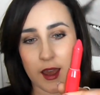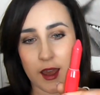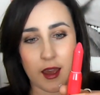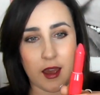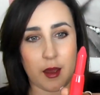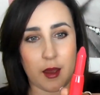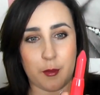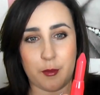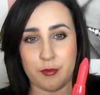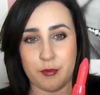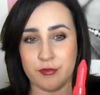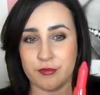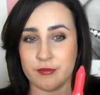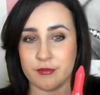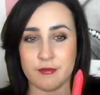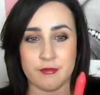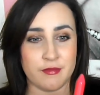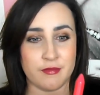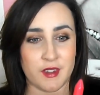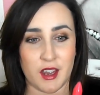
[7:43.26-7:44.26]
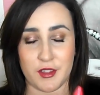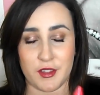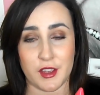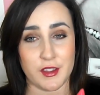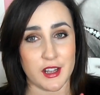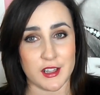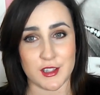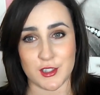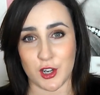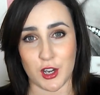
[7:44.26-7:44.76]
I
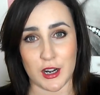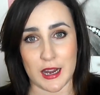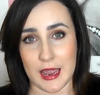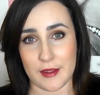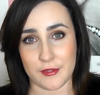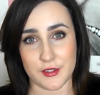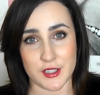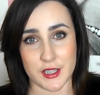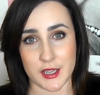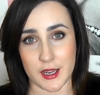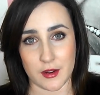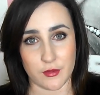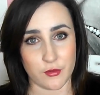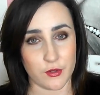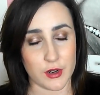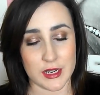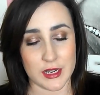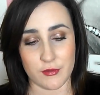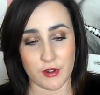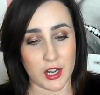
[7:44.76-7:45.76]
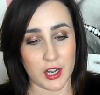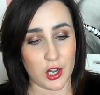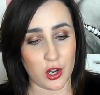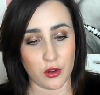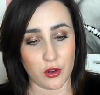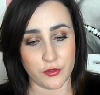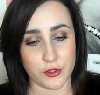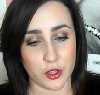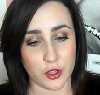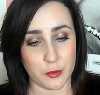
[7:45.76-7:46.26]
think that's all I have to say. I really
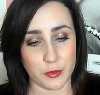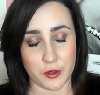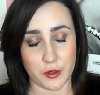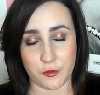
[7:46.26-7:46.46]
love them.